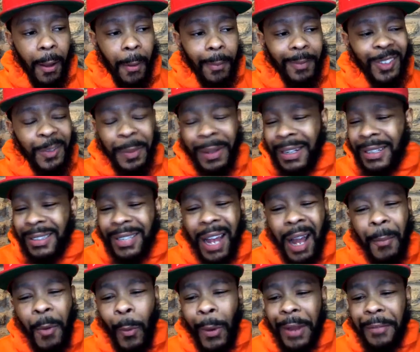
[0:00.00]
spending
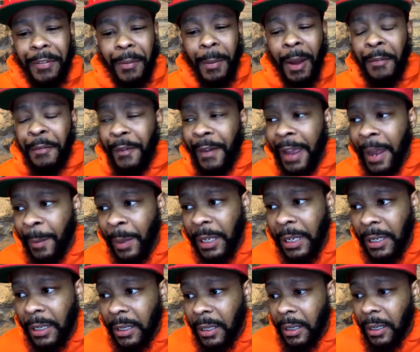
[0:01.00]
time away from my
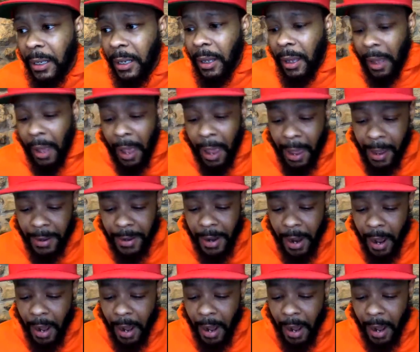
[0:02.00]
family. And,